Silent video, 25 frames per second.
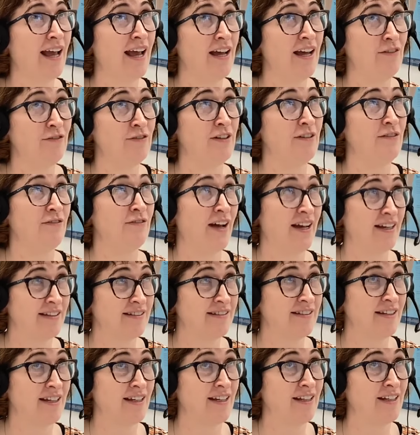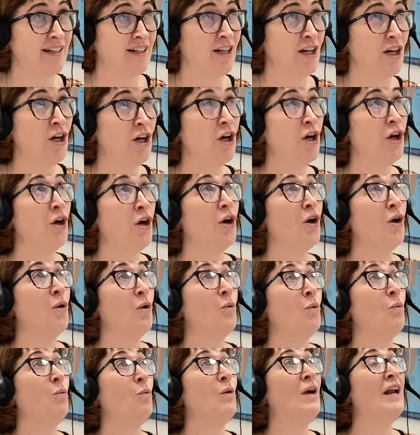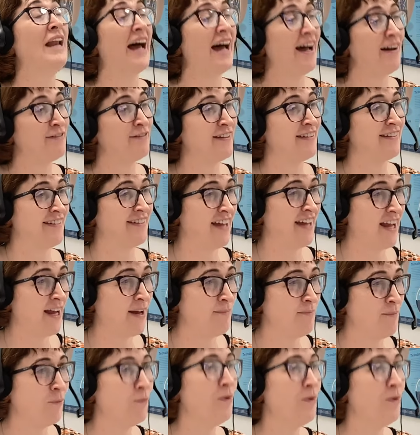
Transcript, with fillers: every vaccine will have the same mm-hmm.